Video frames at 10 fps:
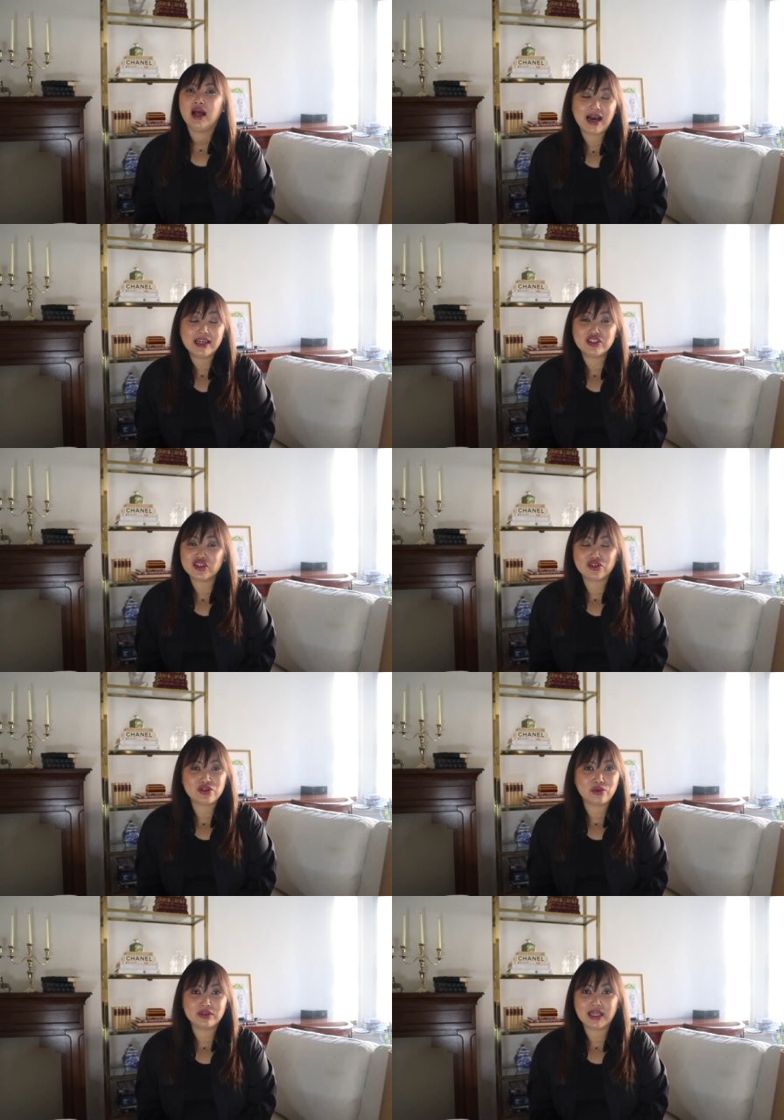i just
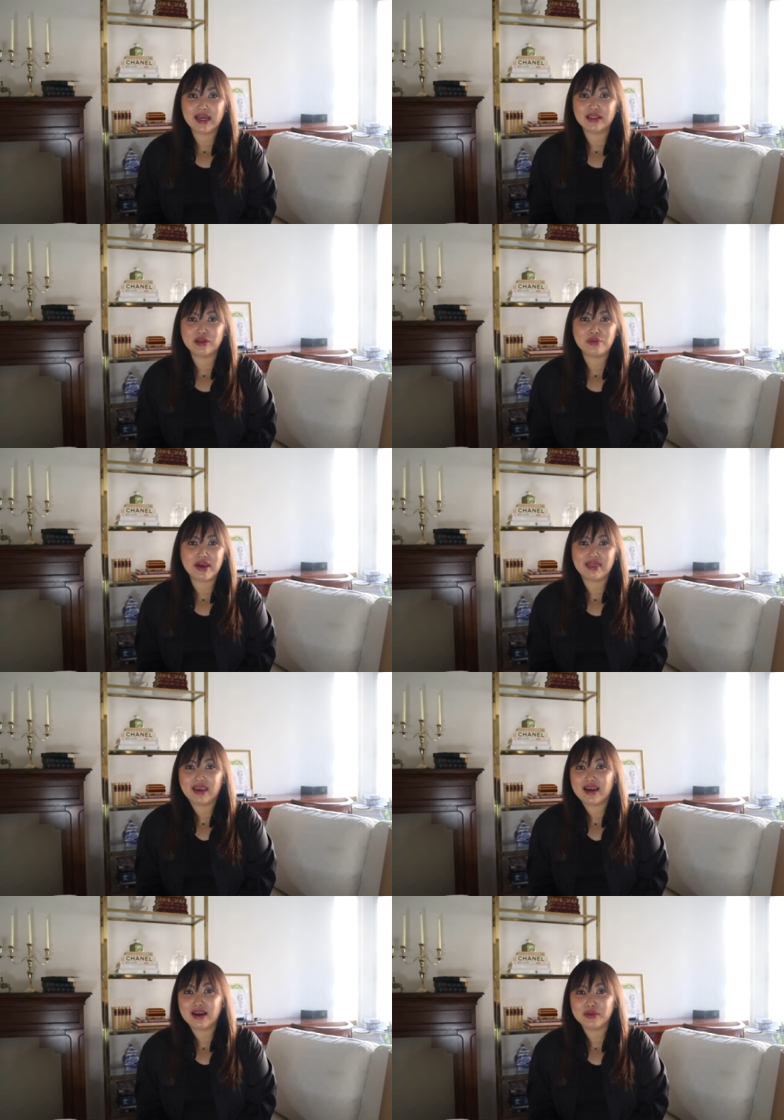don't like the way
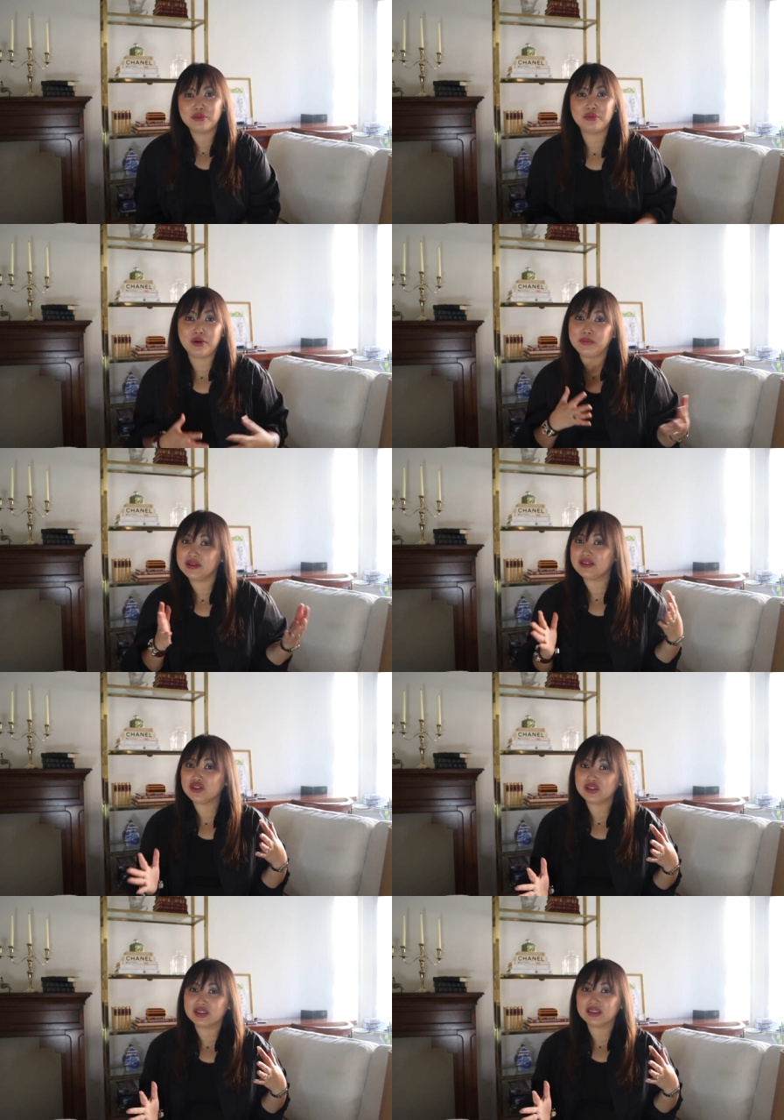they cut women's
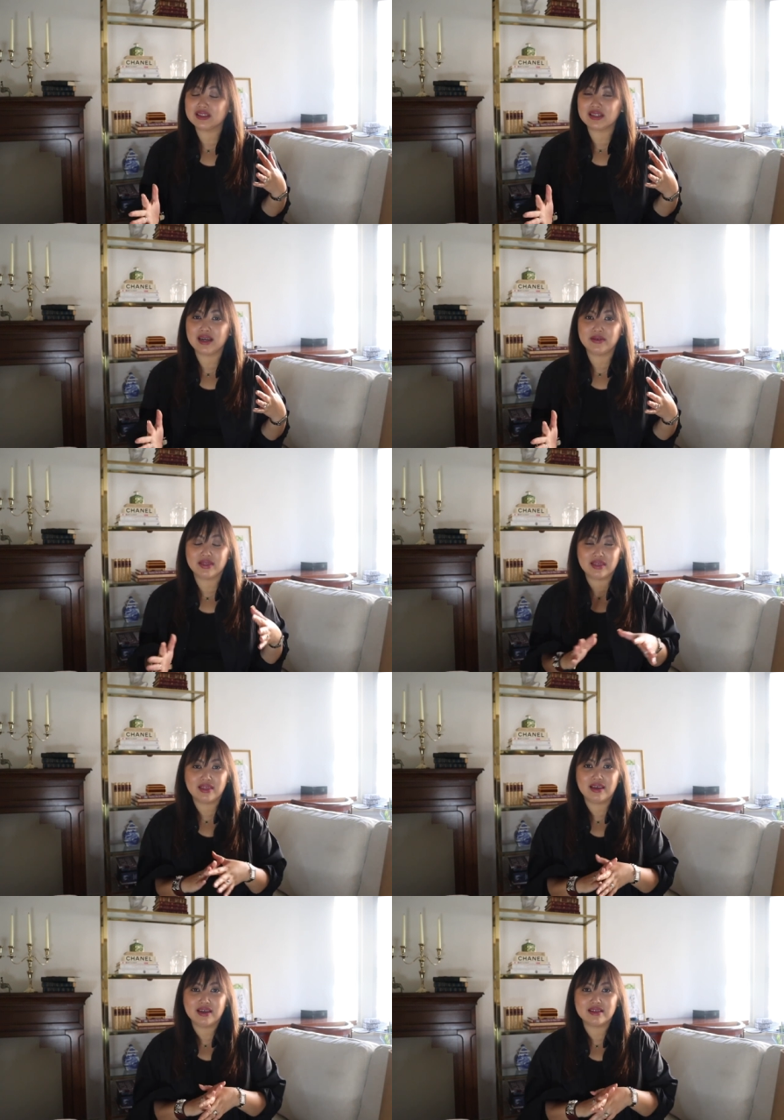shirts i
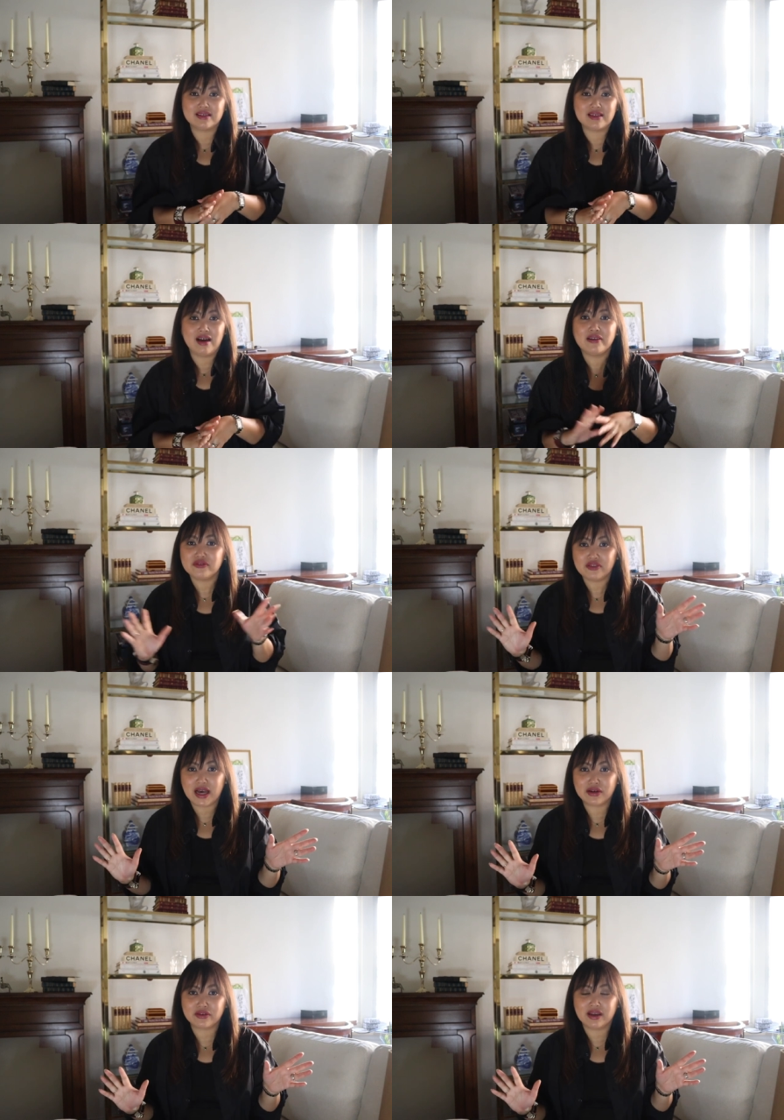think it's
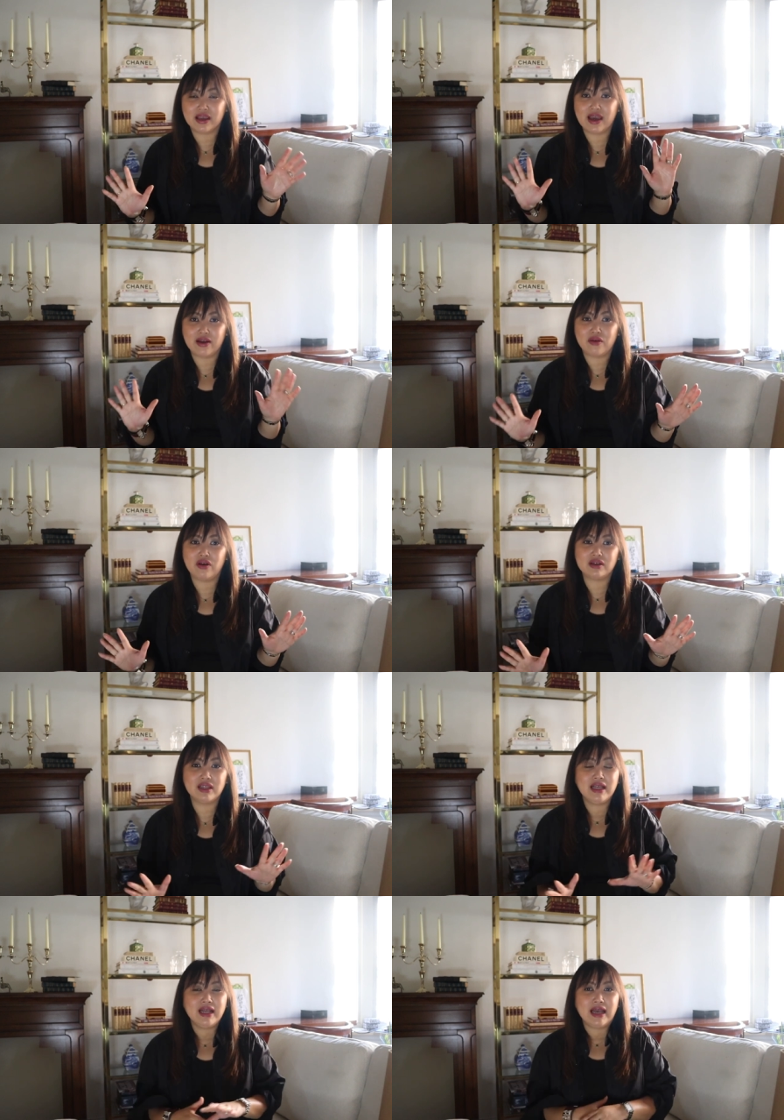unflattering at all
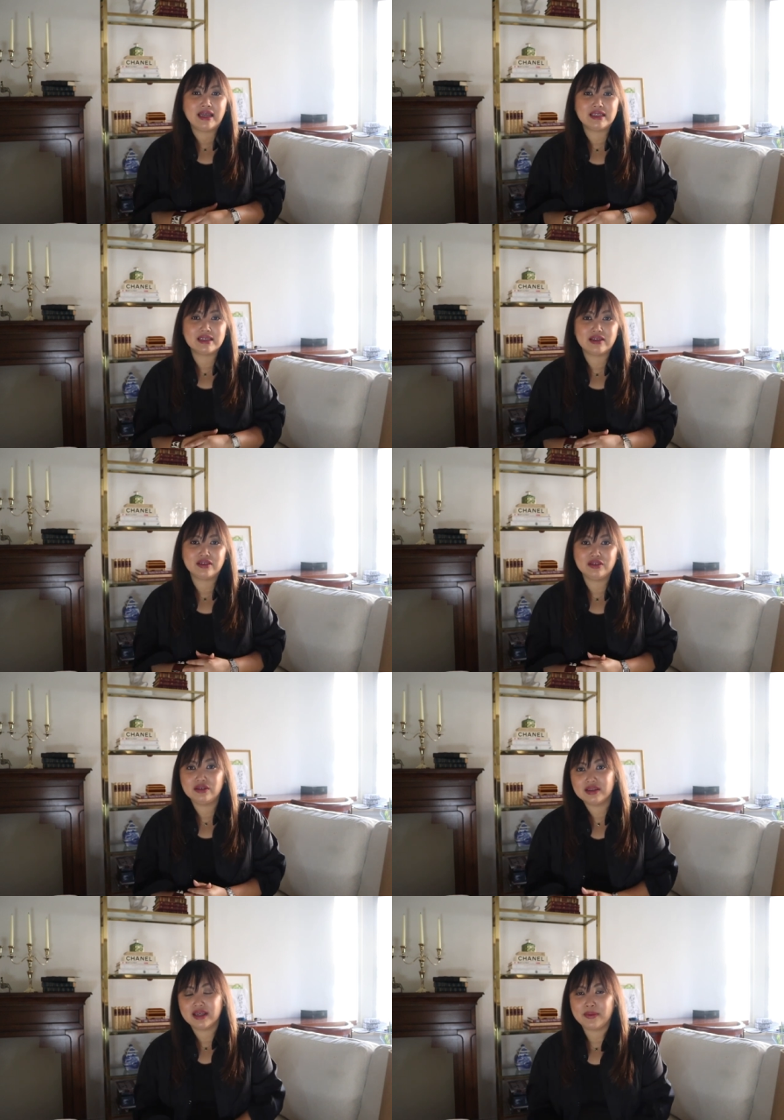and it's not the
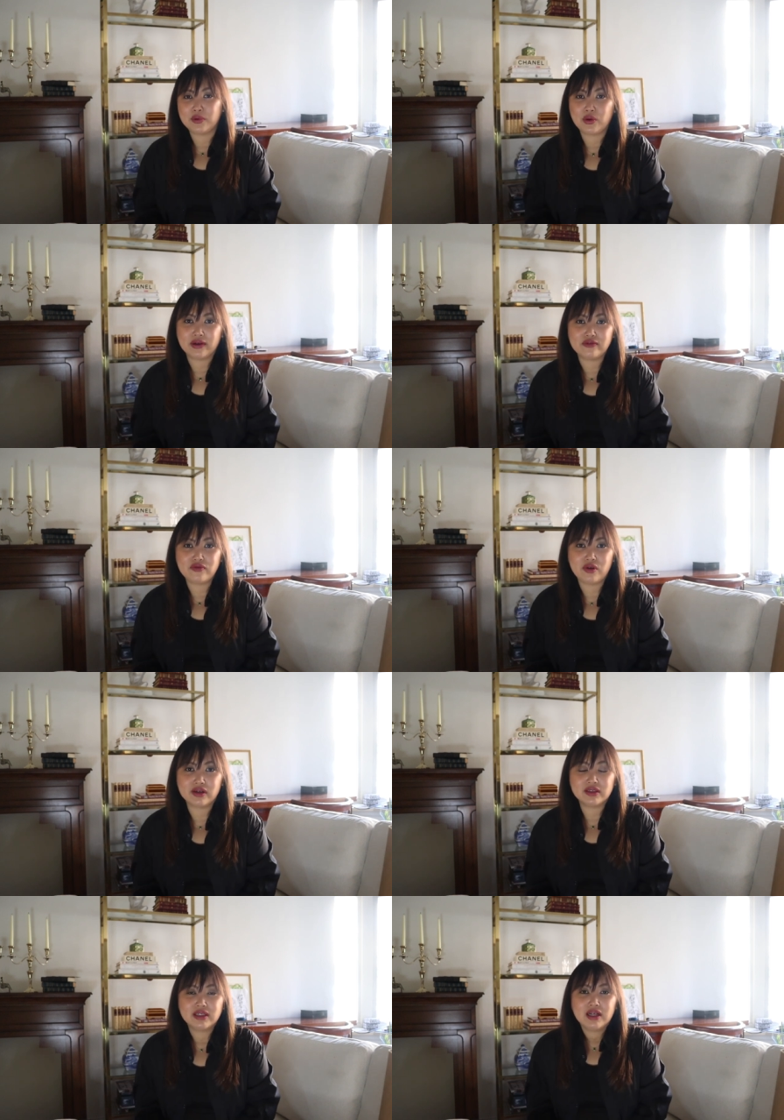look that i'm going for